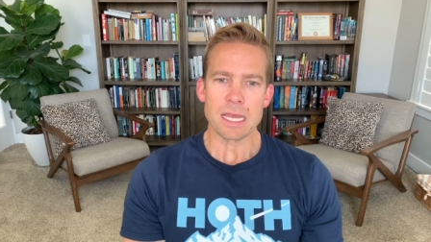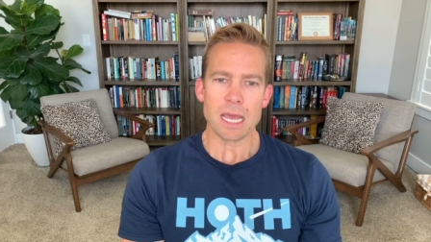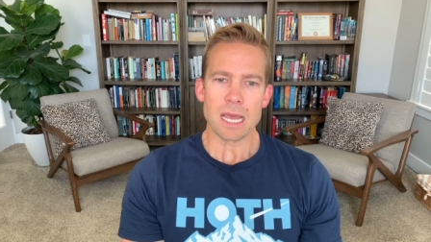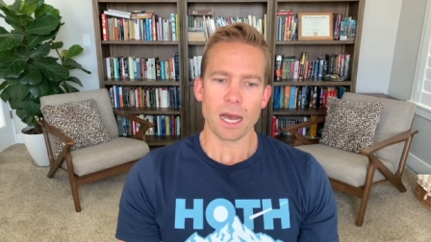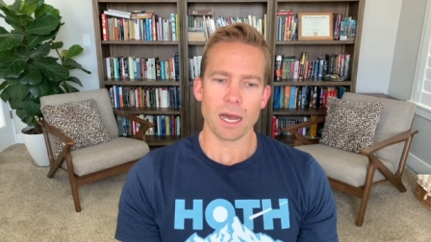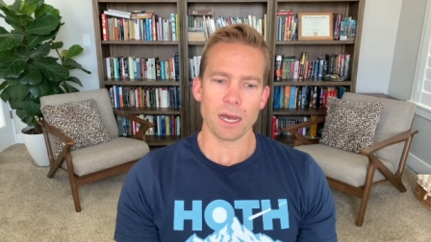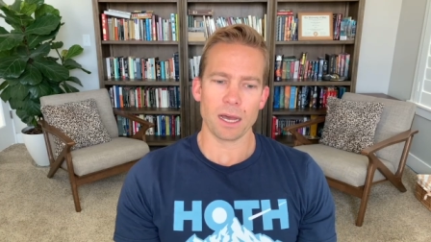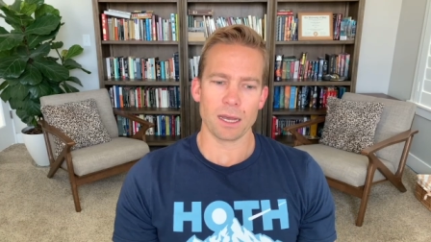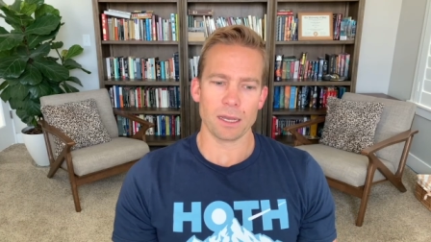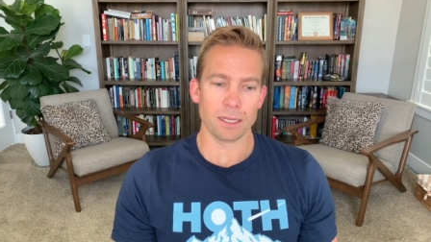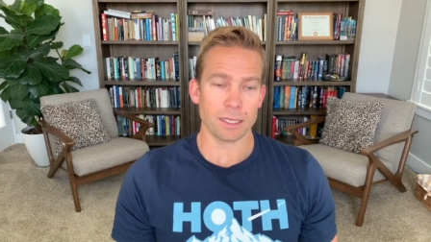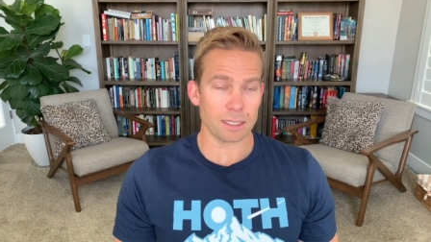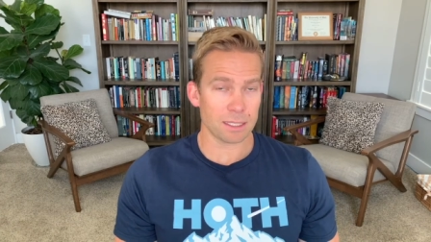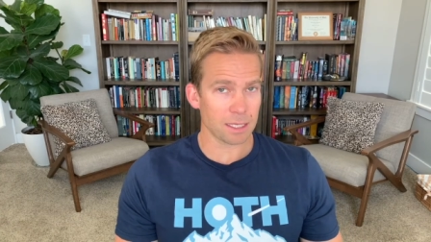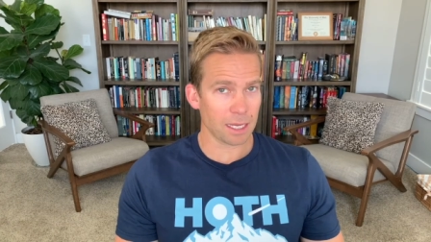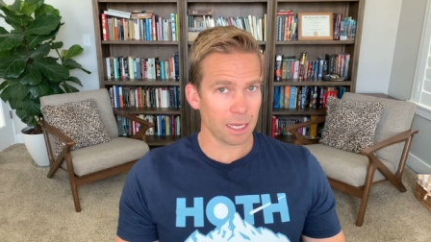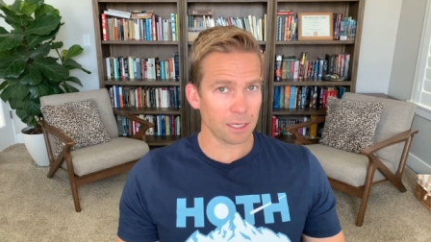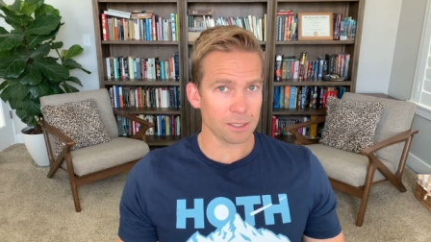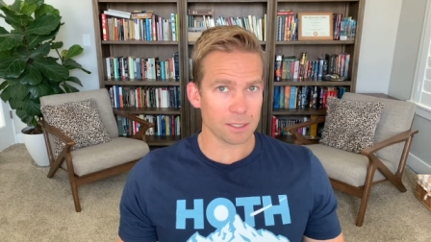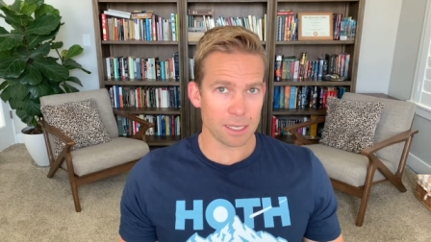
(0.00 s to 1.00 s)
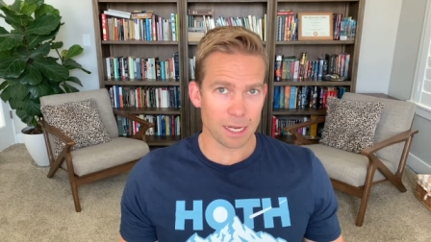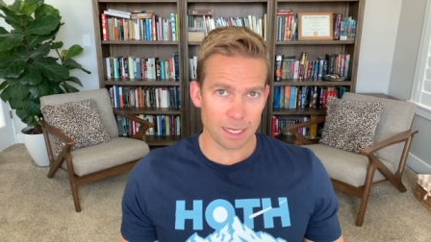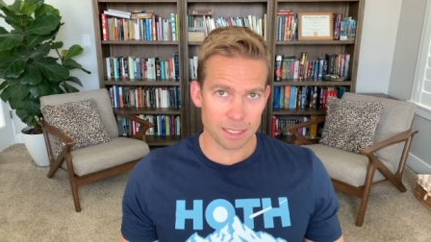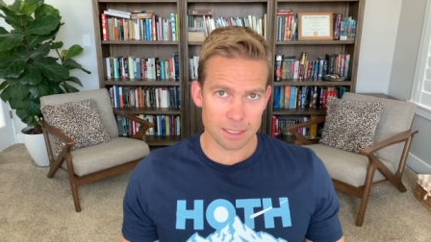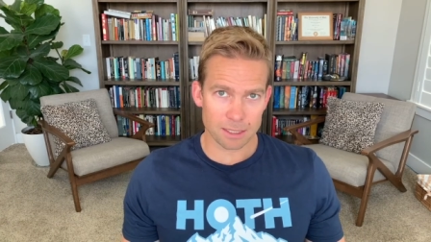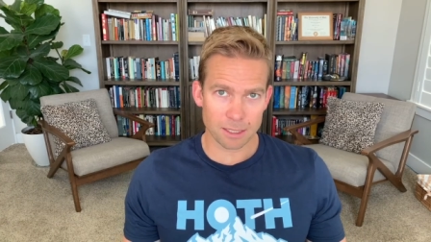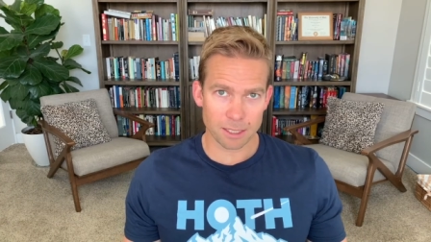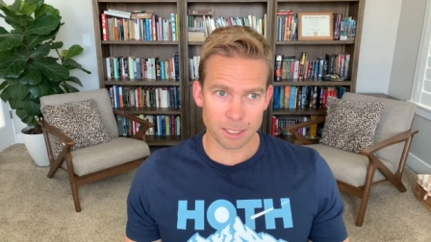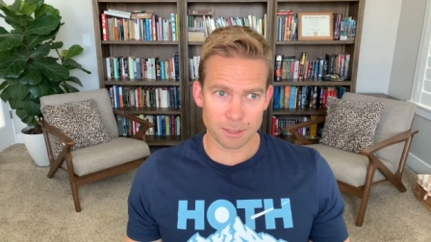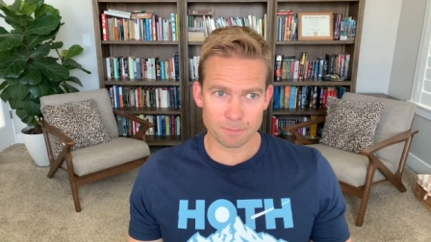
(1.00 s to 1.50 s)
It scales
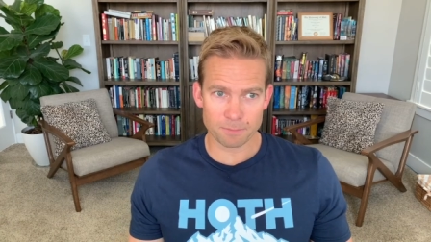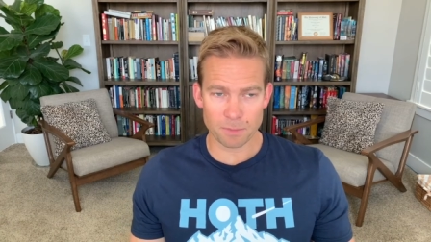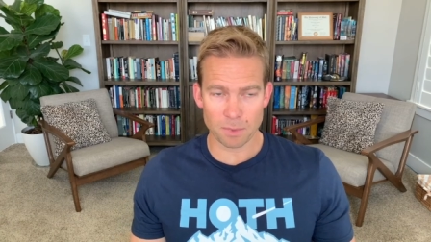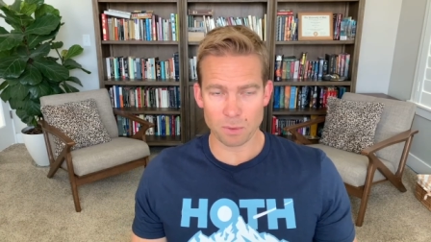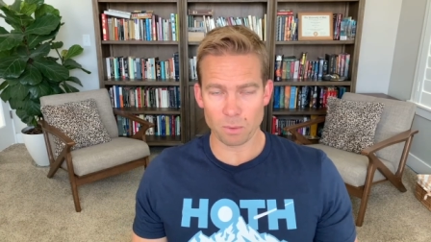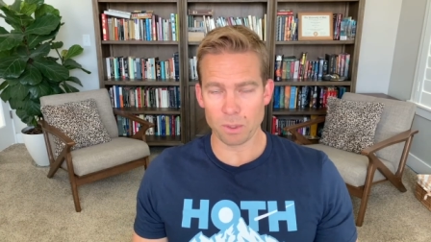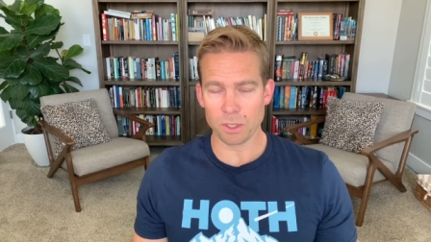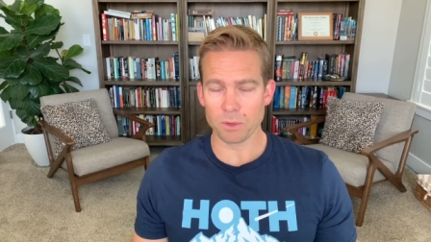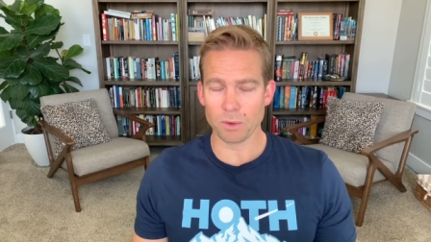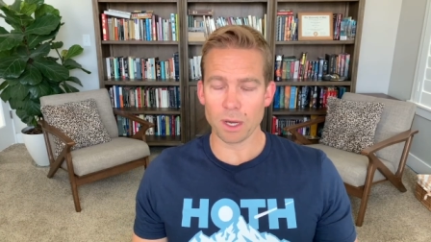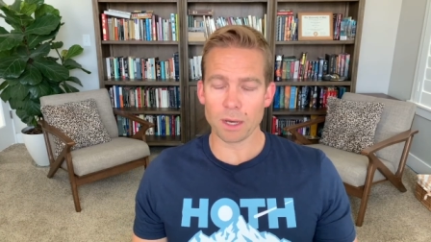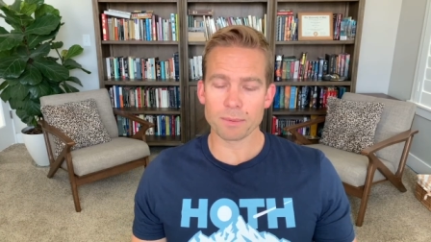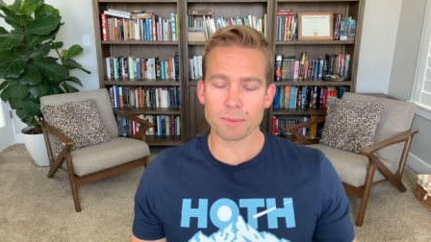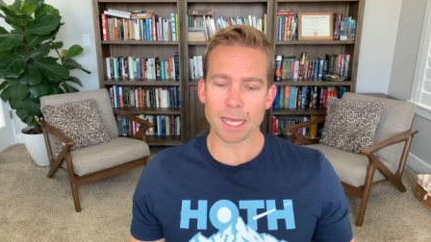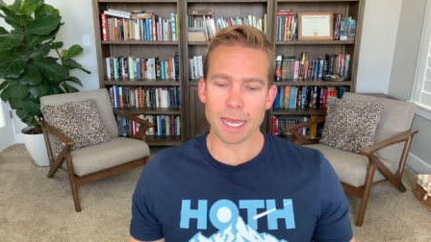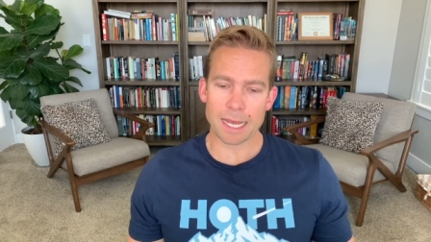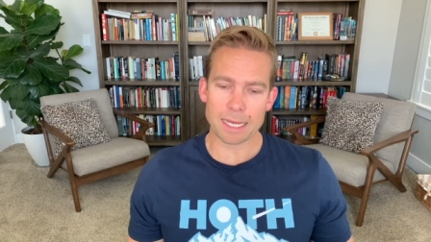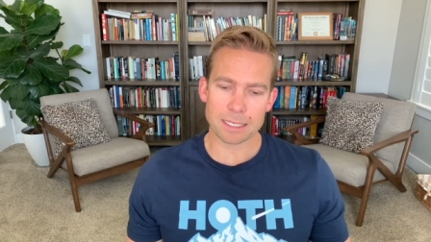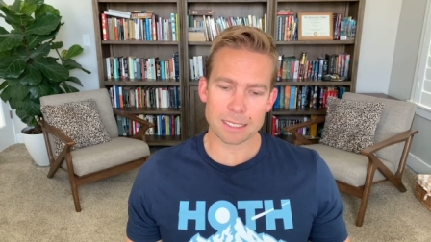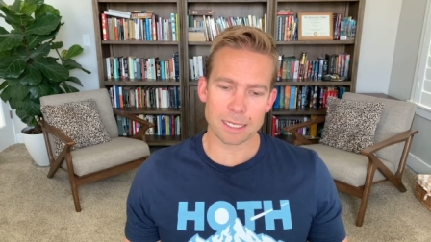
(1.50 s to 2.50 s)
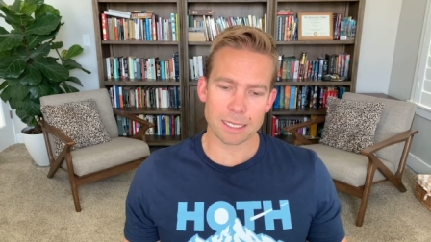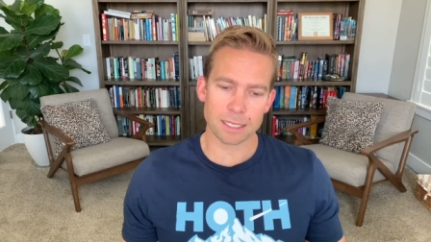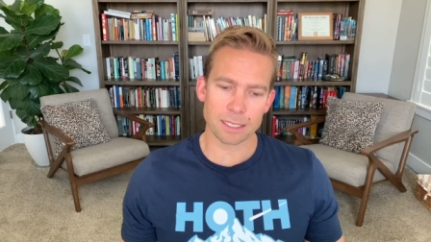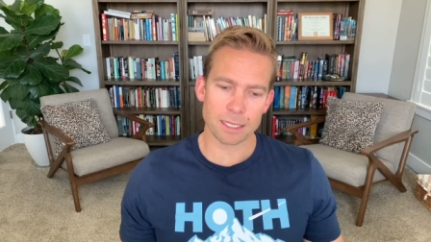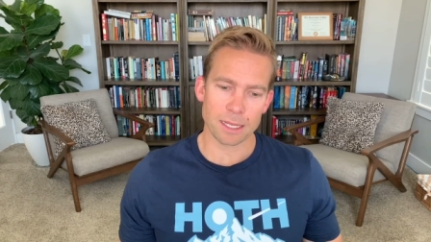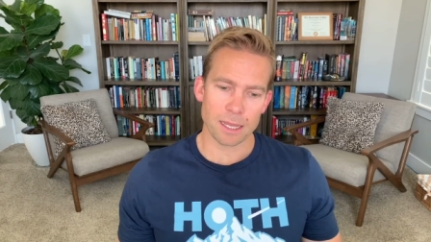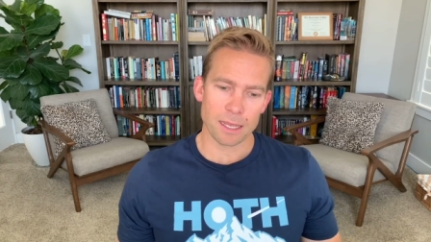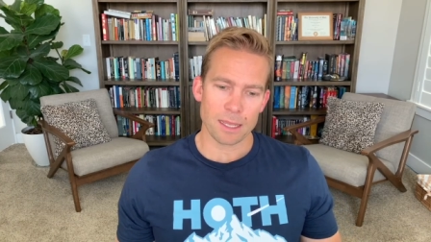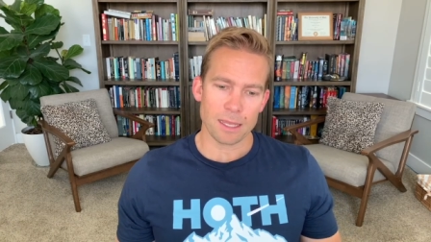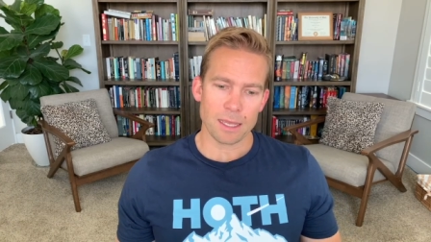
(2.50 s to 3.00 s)
nicely when you upcast it,
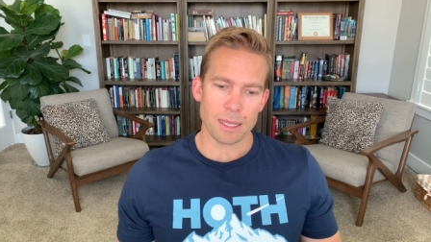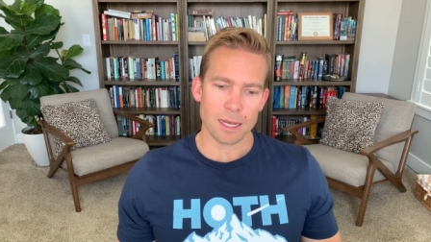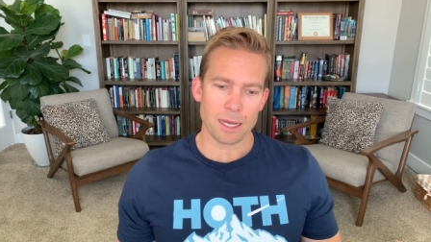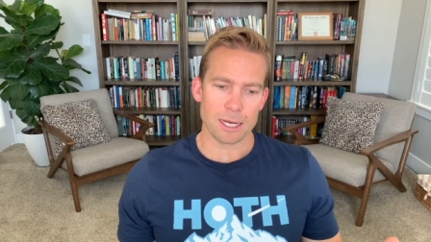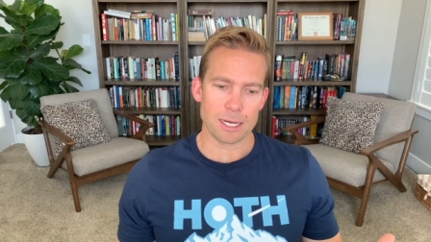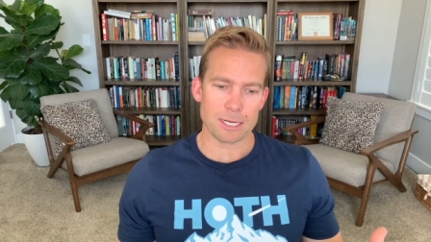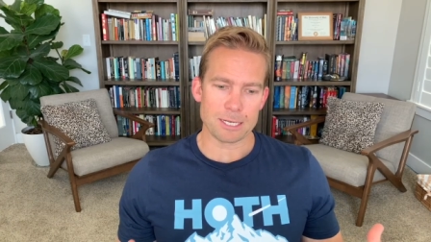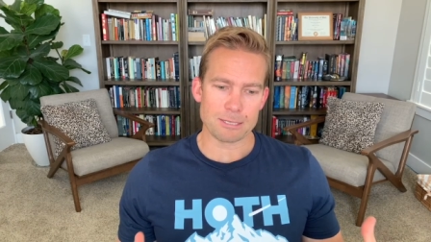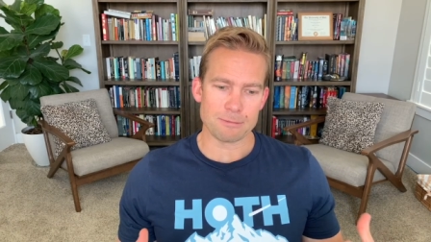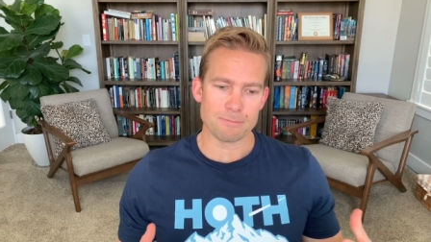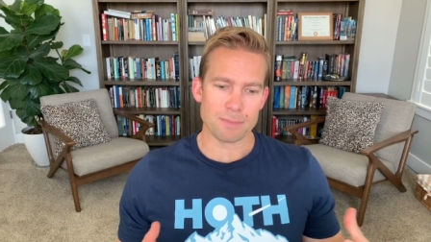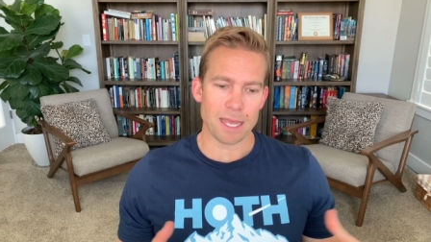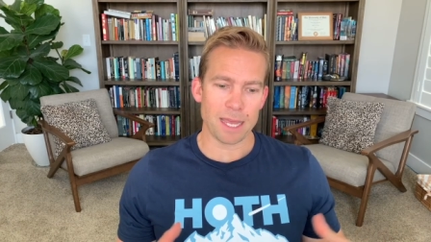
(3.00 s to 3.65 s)
and